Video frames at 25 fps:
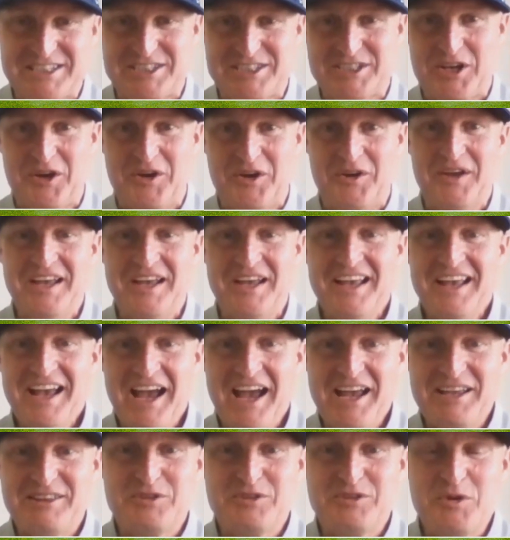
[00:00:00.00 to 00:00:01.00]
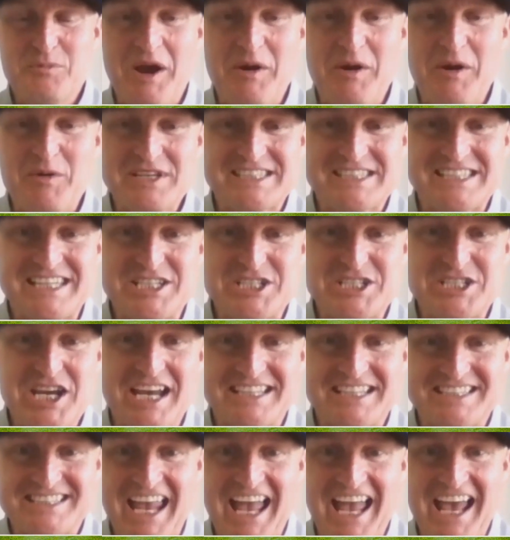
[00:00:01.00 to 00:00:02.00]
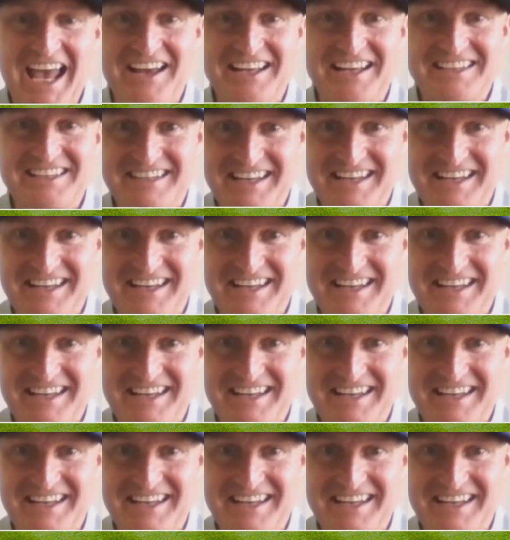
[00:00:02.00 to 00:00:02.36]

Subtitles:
So I threw my Whiskey Jacks hat on